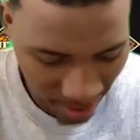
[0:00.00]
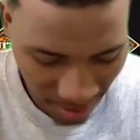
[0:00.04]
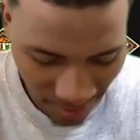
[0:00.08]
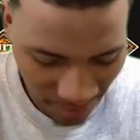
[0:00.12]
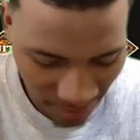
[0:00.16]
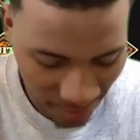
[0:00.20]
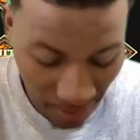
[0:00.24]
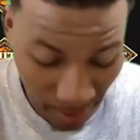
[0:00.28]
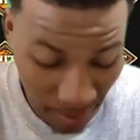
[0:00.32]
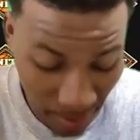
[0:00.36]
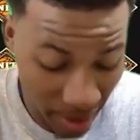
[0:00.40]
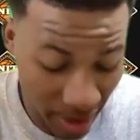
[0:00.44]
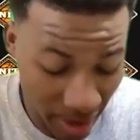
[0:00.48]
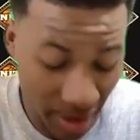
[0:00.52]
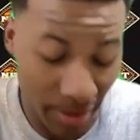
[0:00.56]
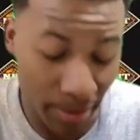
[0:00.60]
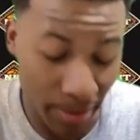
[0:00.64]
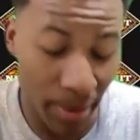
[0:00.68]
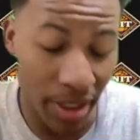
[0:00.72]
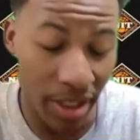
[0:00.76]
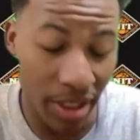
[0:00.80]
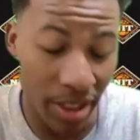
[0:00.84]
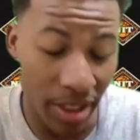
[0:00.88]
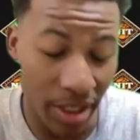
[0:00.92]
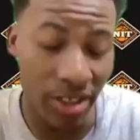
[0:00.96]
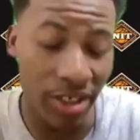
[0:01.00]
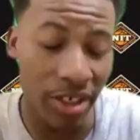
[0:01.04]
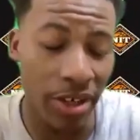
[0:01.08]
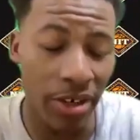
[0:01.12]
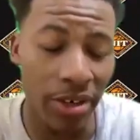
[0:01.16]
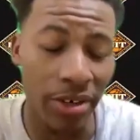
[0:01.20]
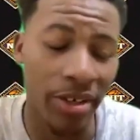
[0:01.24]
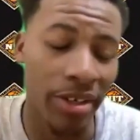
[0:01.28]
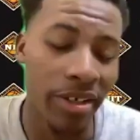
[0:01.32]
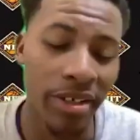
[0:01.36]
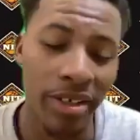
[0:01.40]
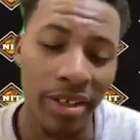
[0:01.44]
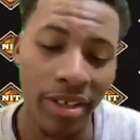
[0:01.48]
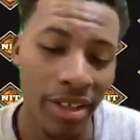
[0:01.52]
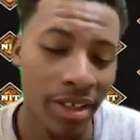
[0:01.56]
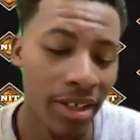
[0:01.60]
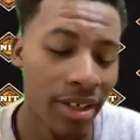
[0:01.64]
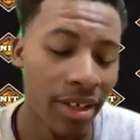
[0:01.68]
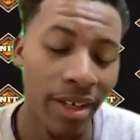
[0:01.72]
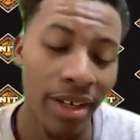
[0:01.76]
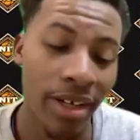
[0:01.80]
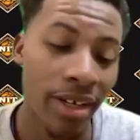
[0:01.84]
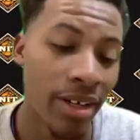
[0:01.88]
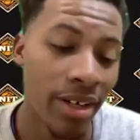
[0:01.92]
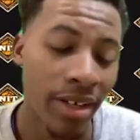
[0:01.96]
For me, it's been a journey.
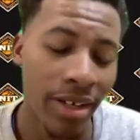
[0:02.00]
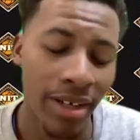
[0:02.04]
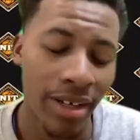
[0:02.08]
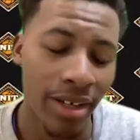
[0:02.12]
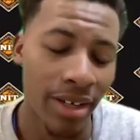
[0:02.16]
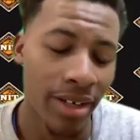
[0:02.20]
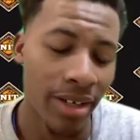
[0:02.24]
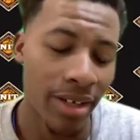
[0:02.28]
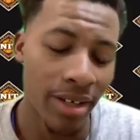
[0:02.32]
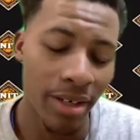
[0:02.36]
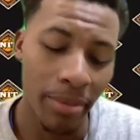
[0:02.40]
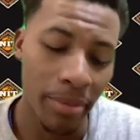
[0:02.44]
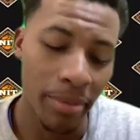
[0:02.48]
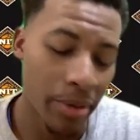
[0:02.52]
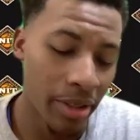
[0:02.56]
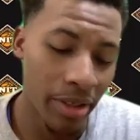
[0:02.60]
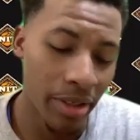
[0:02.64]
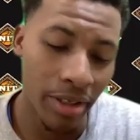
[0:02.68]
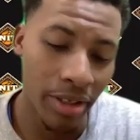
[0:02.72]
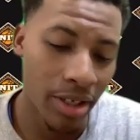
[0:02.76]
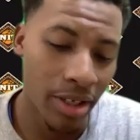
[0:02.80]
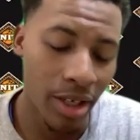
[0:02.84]
I mean,